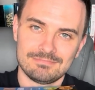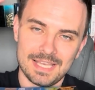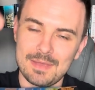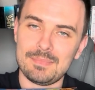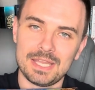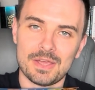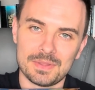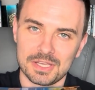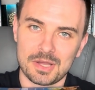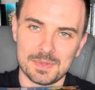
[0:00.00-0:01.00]
Let me know in
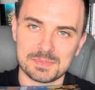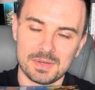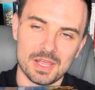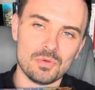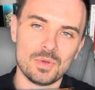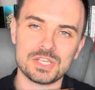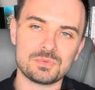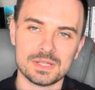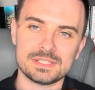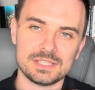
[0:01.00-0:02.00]
the comments below. Which
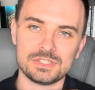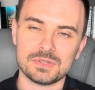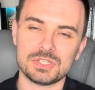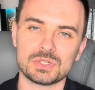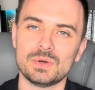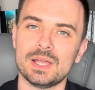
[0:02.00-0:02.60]
ones did you enjoy?